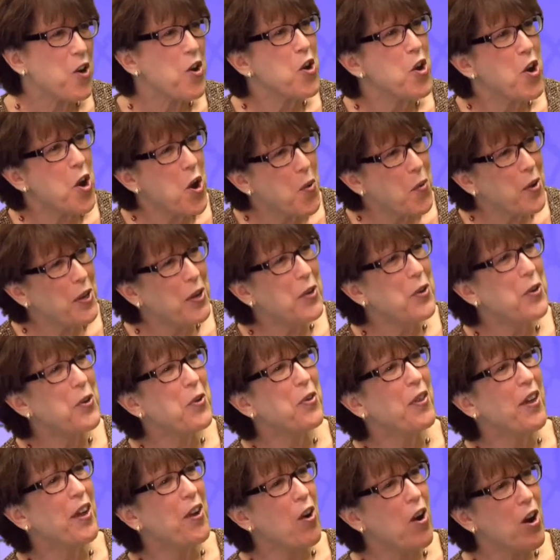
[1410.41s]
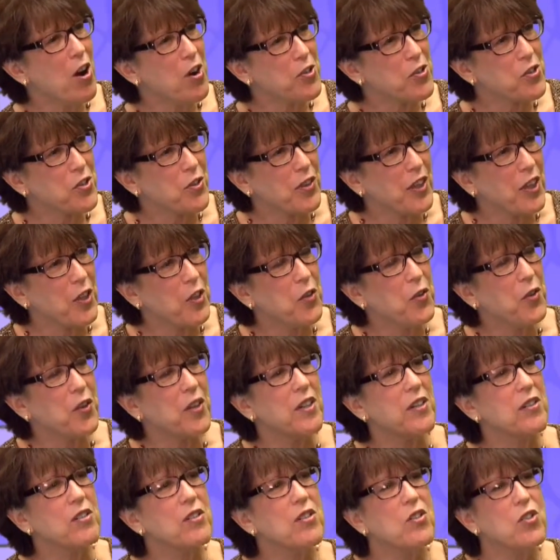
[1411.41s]
knowing who they are, so that you
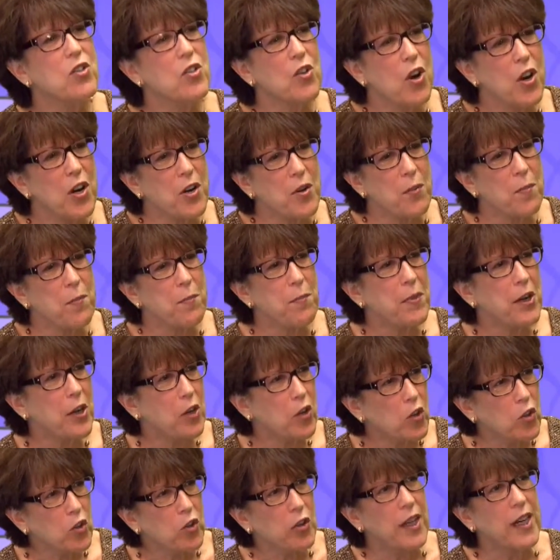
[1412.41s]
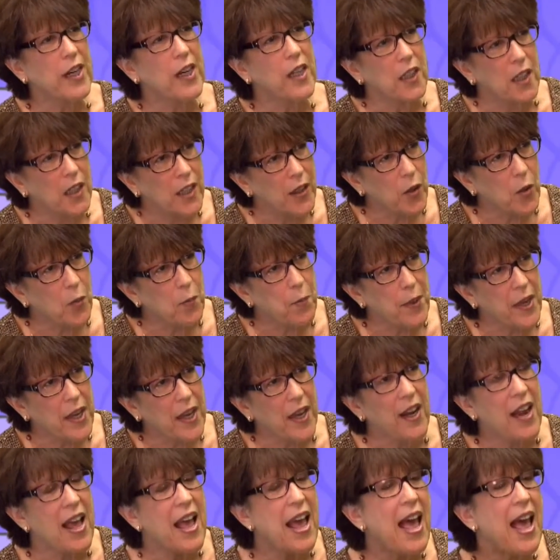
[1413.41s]
can start mirroring a little
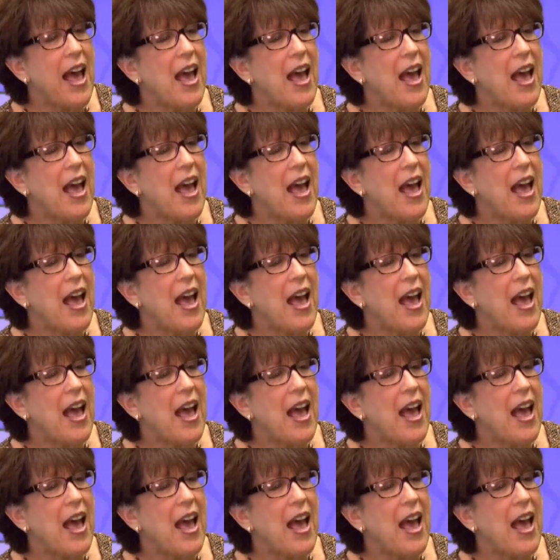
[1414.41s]
bit